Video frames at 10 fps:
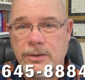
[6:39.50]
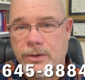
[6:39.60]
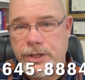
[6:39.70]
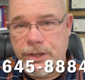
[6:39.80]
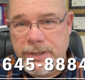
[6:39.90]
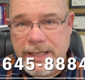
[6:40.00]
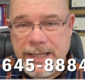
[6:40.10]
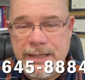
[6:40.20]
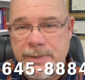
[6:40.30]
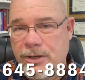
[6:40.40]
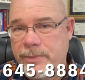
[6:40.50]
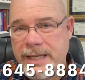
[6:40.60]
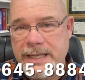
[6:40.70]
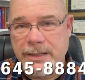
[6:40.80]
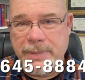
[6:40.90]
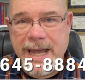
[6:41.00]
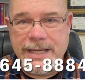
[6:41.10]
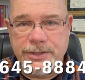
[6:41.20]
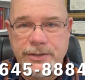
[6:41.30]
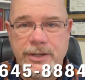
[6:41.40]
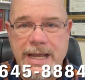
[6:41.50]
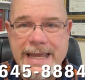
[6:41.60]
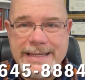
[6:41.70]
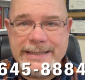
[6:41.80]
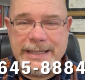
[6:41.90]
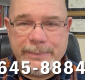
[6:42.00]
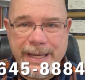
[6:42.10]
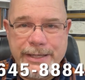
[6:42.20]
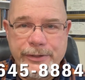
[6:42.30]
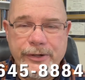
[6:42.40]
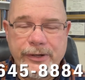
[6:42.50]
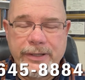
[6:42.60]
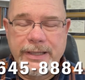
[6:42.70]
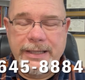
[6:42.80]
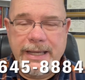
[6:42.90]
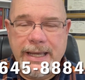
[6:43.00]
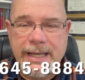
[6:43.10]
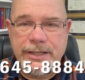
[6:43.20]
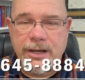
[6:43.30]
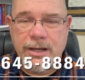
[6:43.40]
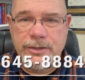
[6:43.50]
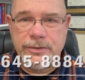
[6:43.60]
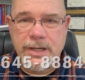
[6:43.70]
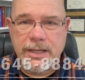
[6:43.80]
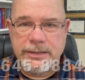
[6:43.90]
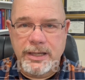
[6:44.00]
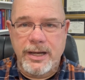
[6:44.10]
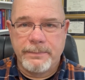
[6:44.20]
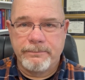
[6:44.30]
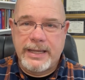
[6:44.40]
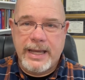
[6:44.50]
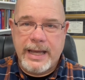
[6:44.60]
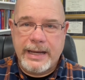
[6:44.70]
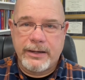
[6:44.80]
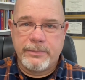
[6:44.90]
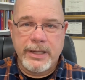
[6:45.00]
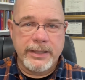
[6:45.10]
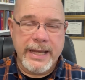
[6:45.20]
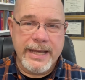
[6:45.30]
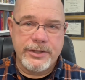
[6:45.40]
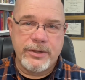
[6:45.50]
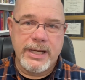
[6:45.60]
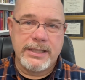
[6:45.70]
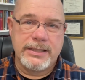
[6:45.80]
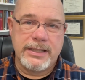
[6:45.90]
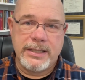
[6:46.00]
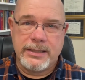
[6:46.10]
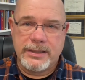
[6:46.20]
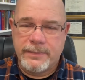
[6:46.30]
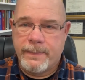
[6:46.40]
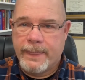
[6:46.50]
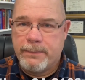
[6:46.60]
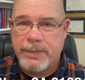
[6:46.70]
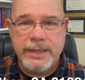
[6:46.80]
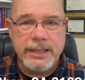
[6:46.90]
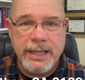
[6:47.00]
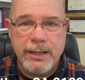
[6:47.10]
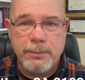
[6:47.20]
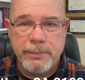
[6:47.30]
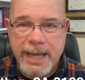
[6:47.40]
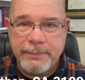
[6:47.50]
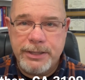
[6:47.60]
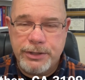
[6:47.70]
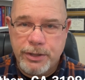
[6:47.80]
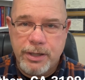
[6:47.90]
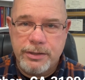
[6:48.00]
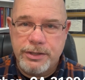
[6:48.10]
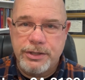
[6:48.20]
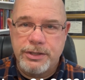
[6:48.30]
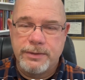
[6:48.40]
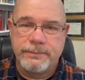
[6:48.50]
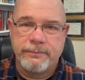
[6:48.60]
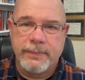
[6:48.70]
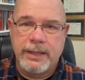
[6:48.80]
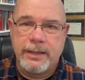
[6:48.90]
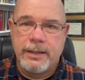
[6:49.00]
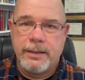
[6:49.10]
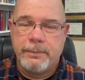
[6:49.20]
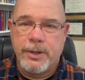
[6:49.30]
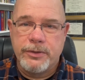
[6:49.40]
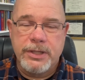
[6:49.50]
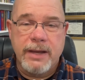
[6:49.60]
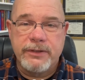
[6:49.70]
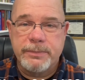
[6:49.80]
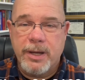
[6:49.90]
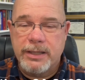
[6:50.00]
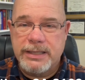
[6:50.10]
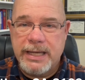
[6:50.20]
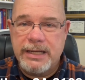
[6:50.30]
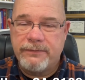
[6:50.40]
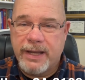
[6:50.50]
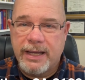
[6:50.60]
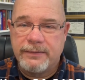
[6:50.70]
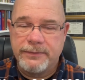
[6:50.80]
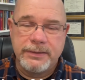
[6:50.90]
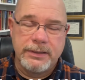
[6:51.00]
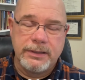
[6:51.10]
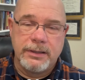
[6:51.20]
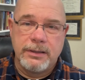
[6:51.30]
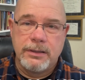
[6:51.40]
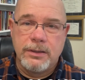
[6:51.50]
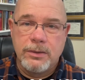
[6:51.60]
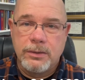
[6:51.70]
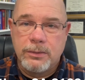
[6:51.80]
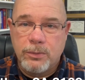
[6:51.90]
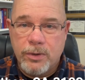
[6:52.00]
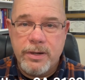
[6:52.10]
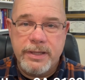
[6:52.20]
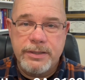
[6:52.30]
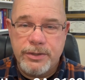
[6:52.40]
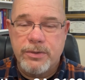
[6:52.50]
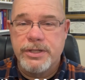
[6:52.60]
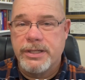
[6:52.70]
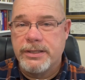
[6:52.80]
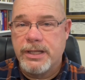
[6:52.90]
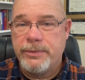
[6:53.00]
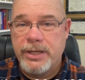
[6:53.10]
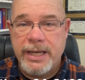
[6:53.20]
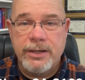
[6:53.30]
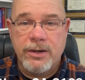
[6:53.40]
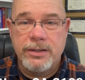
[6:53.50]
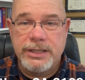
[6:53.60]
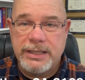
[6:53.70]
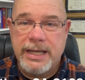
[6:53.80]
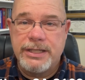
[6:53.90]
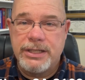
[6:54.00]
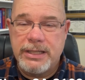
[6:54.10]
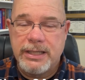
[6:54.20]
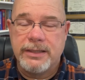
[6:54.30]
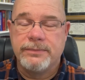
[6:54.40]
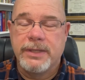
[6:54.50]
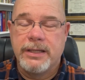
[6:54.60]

or you can email me at pastoracbaker@yahoo.com. Our mailing address is Bethlehem Baptist Church, Post Office Box 85, Warthen, Georgia, W-A-R-T-H-E-N,